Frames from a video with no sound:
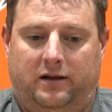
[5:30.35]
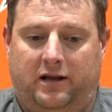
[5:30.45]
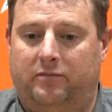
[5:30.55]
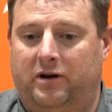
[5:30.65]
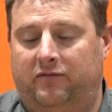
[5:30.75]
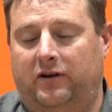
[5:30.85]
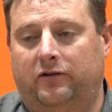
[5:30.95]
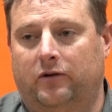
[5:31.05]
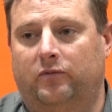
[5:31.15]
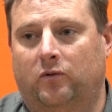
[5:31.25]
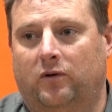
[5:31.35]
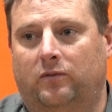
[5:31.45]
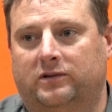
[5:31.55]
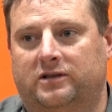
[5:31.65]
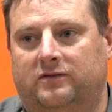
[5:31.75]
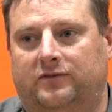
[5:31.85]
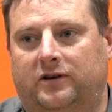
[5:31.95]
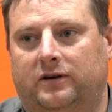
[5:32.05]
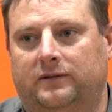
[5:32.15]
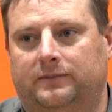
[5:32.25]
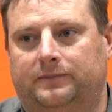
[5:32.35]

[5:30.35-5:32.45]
they've been a fun group to work with so far.